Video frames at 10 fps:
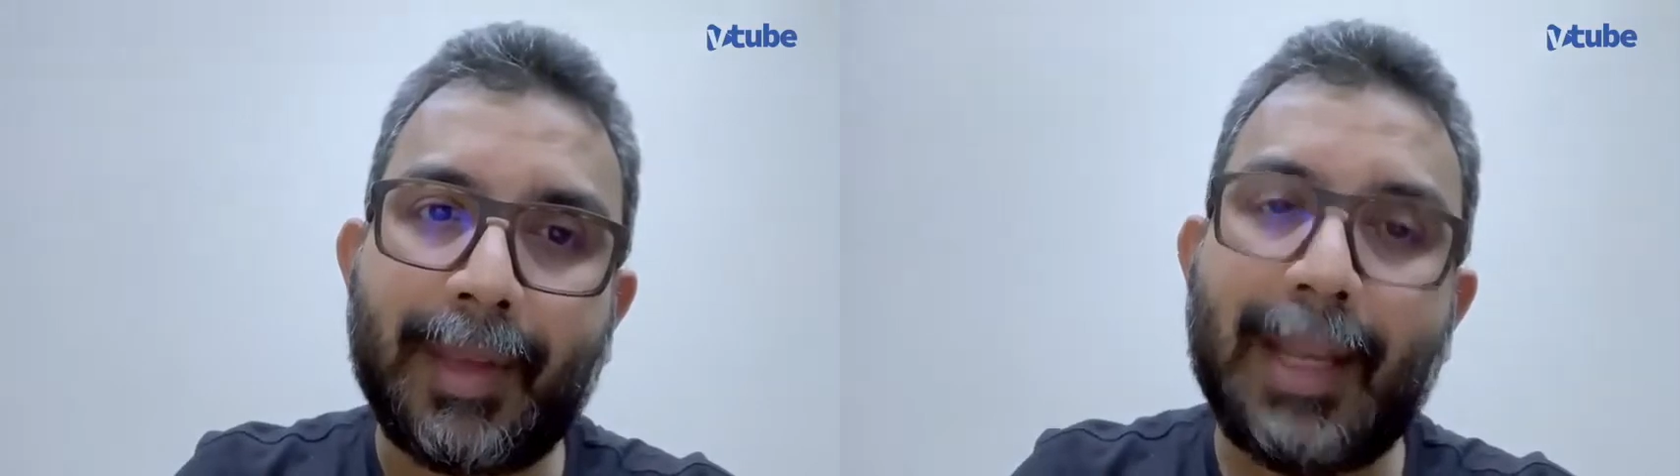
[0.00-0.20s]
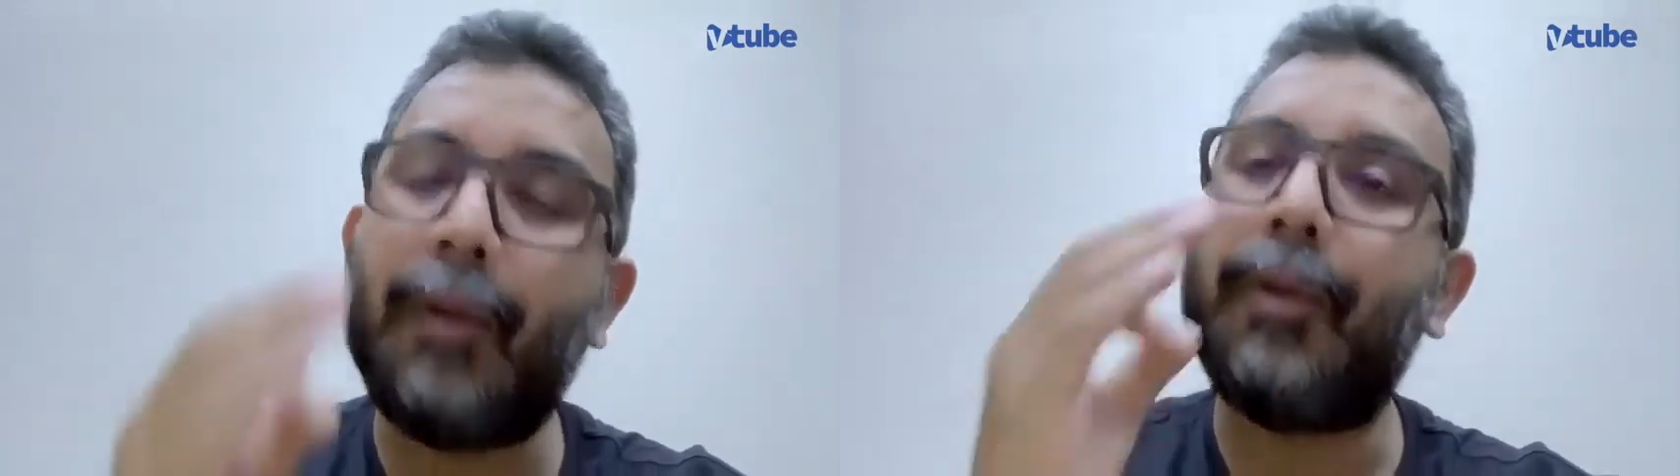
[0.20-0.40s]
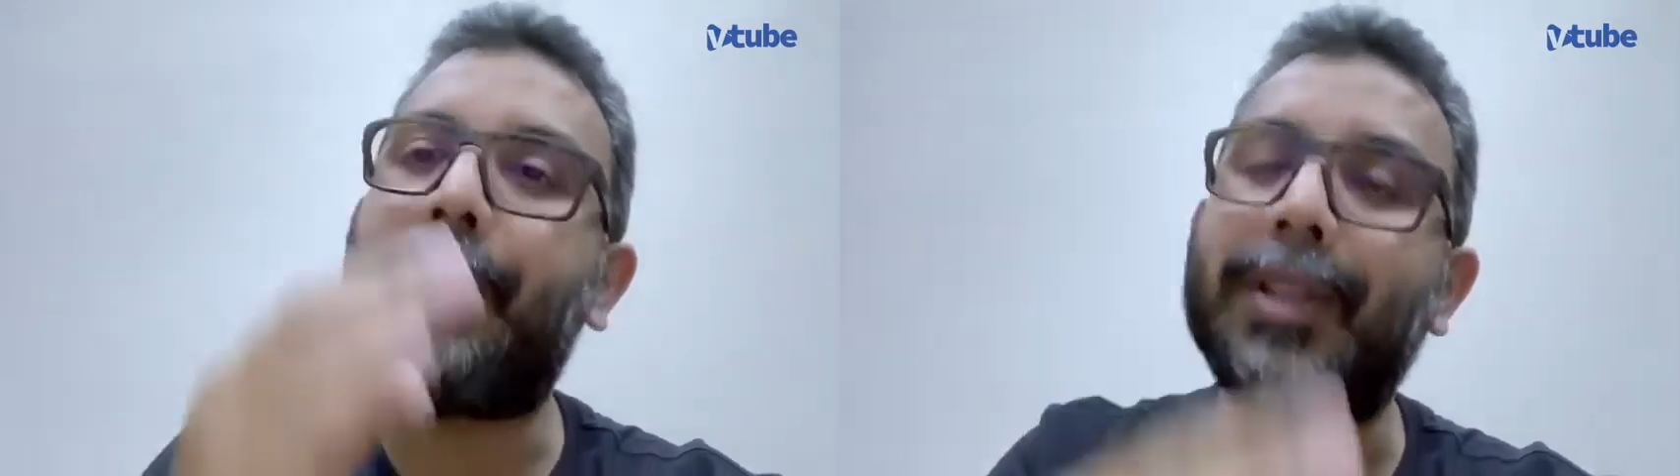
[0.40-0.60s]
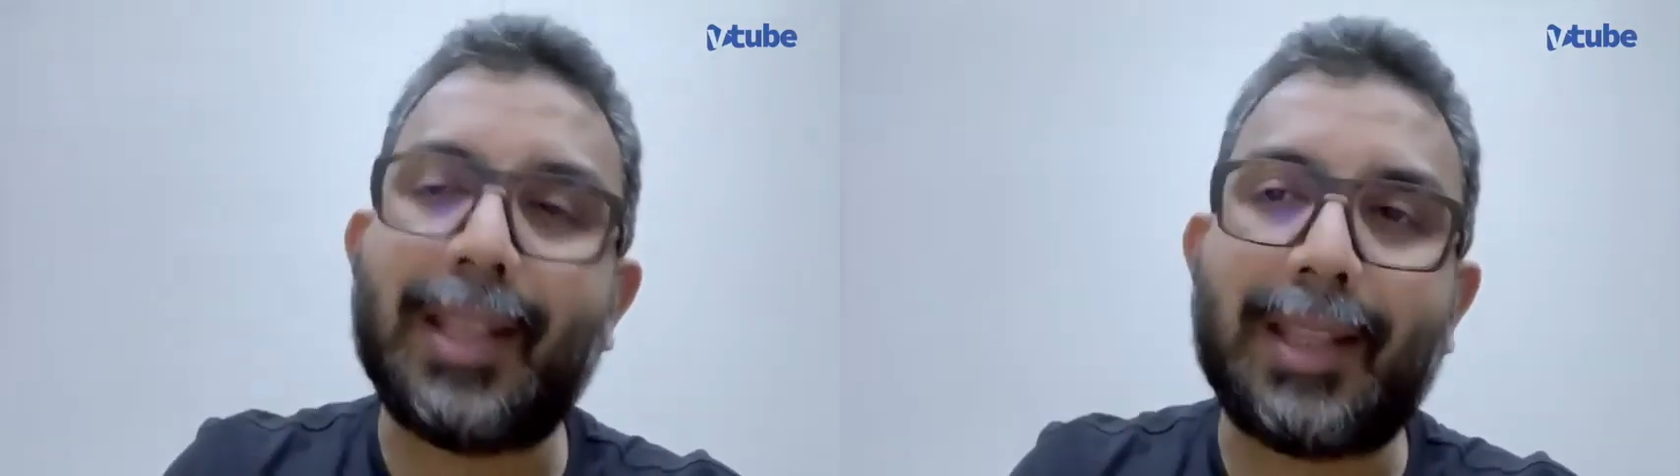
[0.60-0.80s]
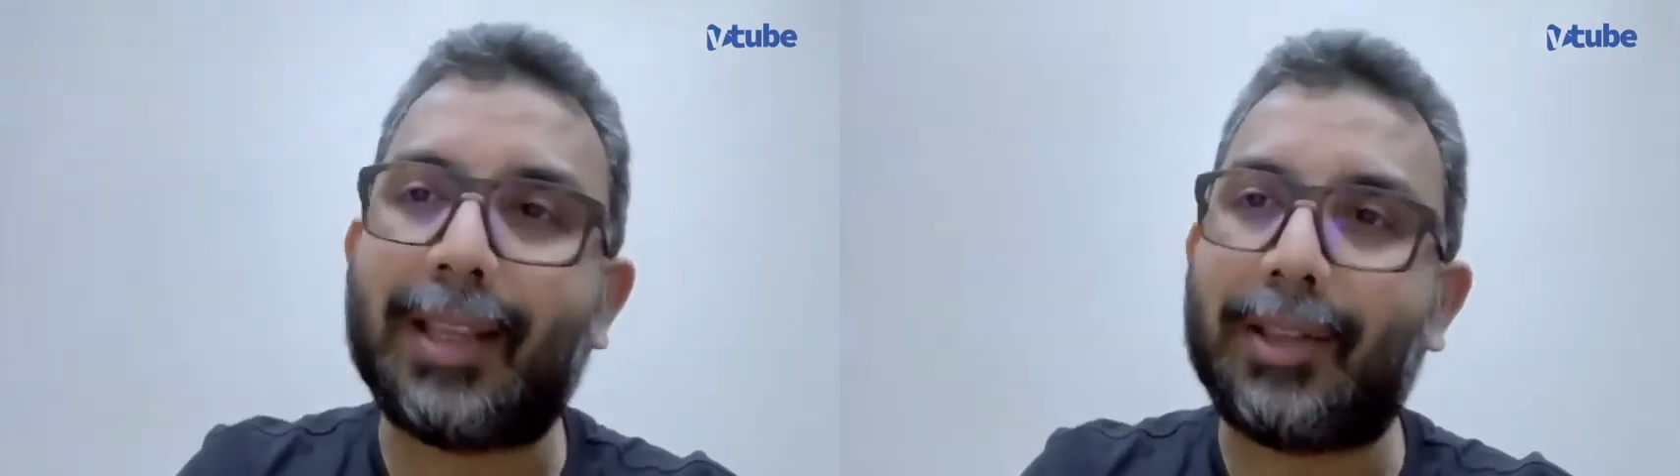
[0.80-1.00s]
in our
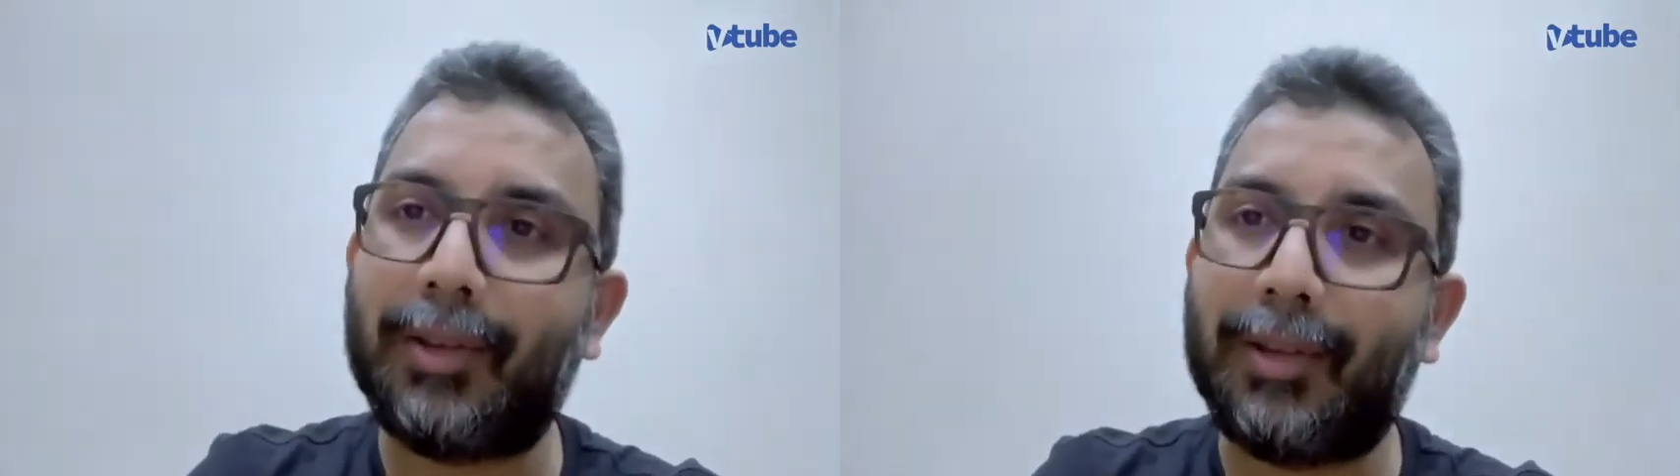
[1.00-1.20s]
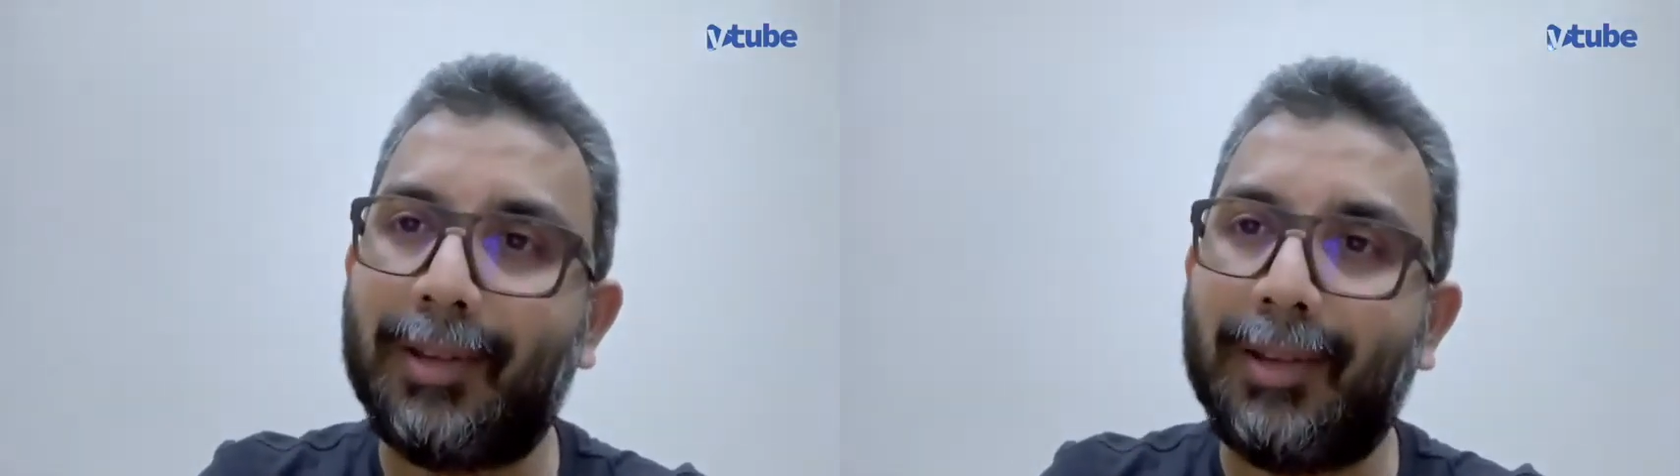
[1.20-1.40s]
presentation.